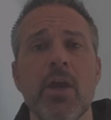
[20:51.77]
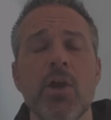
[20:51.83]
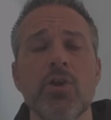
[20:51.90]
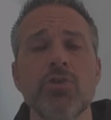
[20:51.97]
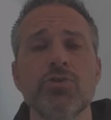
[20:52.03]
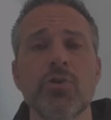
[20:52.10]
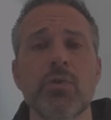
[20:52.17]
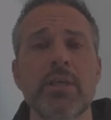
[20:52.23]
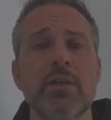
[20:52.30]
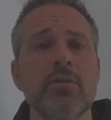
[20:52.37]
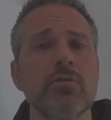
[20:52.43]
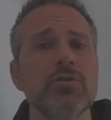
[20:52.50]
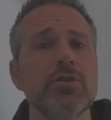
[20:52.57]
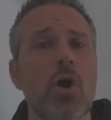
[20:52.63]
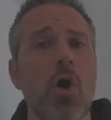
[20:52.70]
So
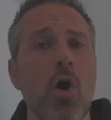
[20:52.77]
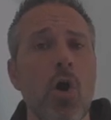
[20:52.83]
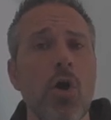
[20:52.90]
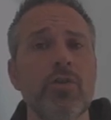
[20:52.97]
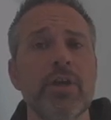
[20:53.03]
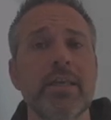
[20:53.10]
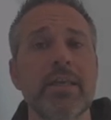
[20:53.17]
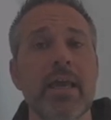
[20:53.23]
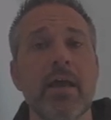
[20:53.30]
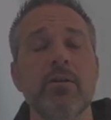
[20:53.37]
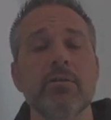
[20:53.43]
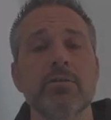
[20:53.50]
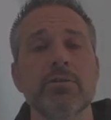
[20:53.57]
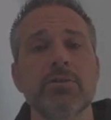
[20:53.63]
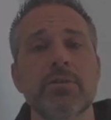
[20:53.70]
here's all the
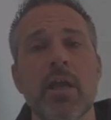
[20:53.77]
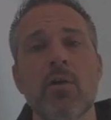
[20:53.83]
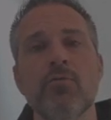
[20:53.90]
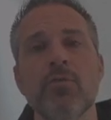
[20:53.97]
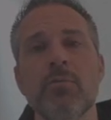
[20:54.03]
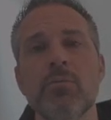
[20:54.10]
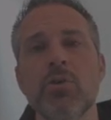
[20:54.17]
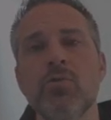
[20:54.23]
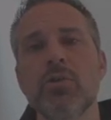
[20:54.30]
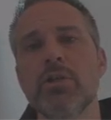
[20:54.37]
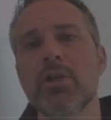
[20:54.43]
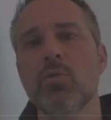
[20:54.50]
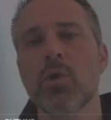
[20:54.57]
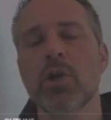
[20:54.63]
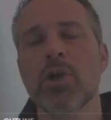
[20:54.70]
getters. Now from
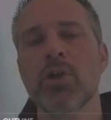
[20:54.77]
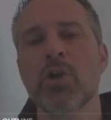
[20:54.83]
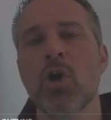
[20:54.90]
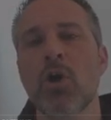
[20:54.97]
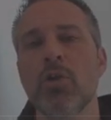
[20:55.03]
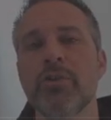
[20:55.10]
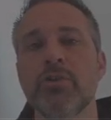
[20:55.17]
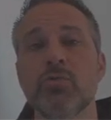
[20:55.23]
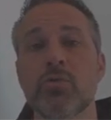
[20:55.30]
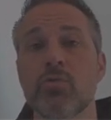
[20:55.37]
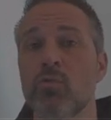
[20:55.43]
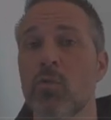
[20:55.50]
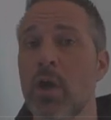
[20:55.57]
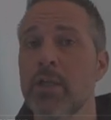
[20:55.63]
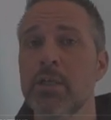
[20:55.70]
Unity, we're going to call these with
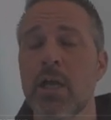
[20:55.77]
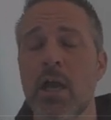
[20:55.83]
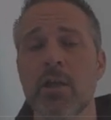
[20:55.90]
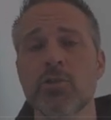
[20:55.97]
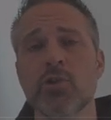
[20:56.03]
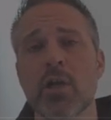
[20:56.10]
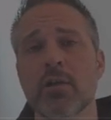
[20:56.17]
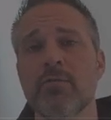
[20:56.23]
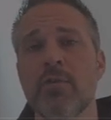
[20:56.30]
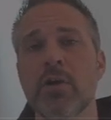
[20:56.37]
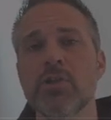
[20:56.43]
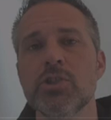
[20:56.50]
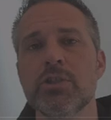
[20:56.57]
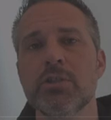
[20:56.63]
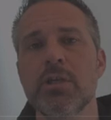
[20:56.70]
run contract
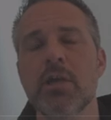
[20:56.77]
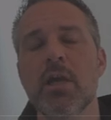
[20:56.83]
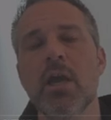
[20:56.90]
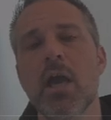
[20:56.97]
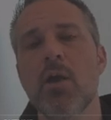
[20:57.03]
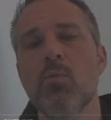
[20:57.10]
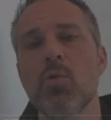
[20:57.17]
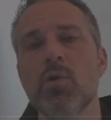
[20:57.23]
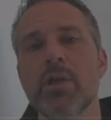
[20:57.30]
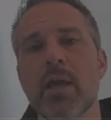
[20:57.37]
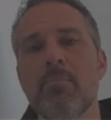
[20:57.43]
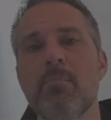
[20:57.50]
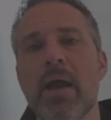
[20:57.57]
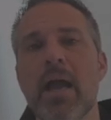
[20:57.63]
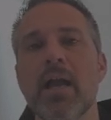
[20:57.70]
function and we'll
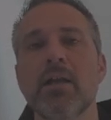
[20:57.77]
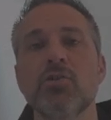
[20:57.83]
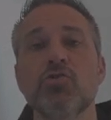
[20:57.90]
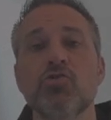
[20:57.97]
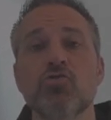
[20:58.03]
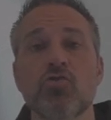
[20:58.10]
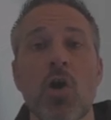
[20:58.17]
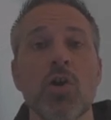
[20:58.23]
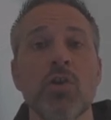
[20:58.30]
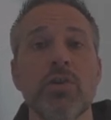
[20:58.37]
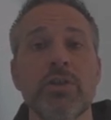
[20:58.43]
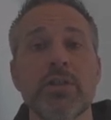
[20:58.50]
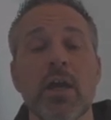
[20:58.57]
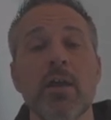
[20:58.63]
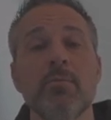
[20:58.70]
get back a
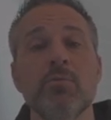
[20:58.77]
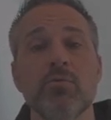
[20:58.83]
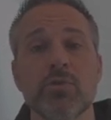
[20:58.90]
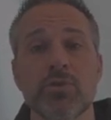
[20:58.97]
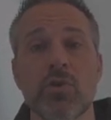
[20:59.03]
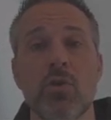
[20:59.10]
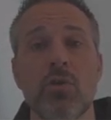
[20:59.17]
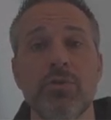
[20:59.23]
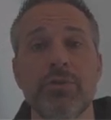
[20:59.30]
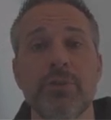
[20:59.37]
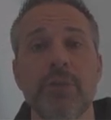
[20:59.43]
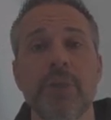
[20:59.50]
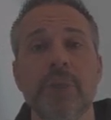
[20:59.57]
strongly typed result.